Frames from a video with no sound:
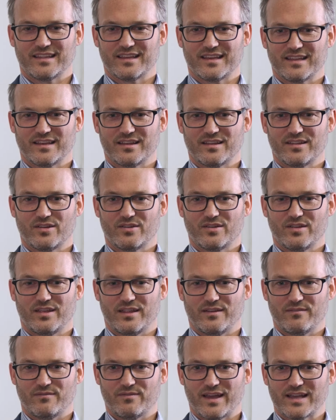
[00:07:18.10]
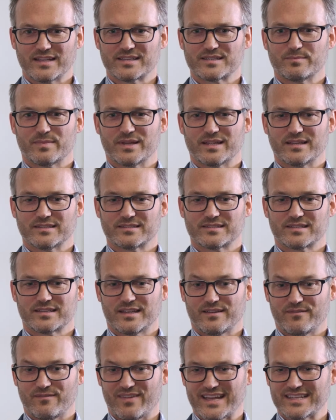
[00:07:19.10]
that
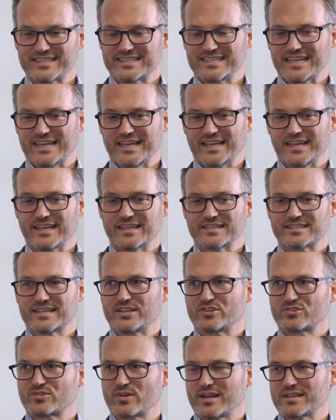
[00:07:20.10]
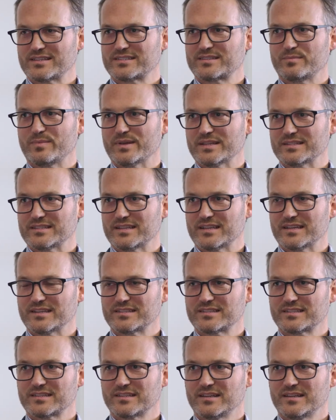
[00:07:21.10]
investing is a trust business.